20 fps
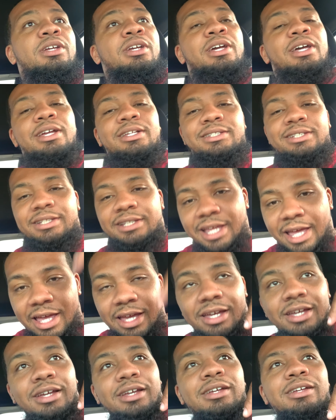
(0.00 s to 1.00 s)
And
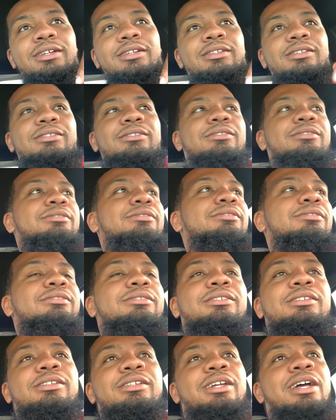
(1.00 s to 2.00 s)
today,
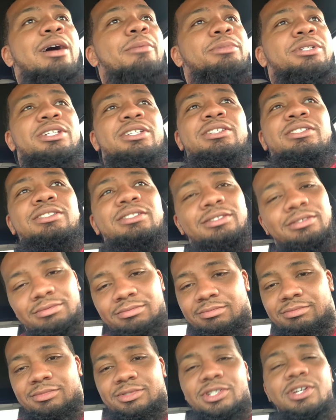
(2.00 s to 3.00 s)
I'm gonna just
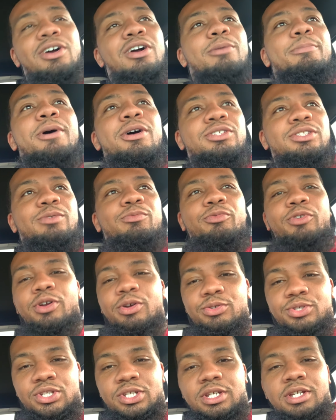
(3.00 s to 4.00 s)
talk about some
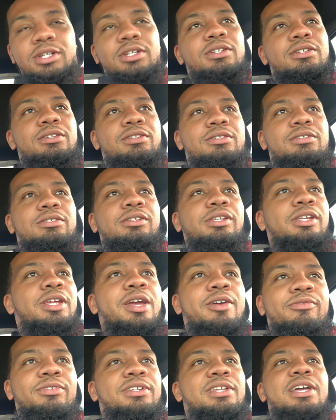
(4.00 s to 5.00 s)
real shit,
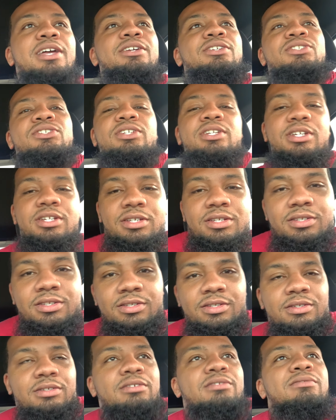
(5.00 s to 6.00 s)
everyday shit.
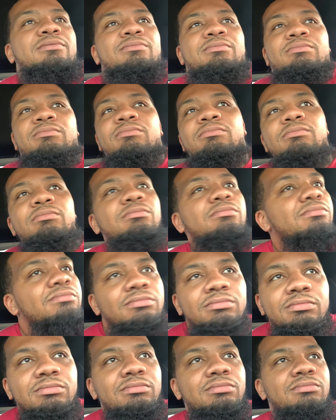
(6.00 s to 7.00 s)

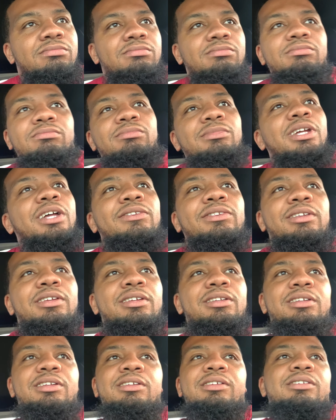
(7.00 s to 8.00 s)

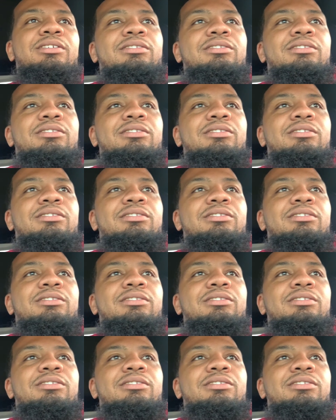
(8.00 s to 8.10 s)
Nothing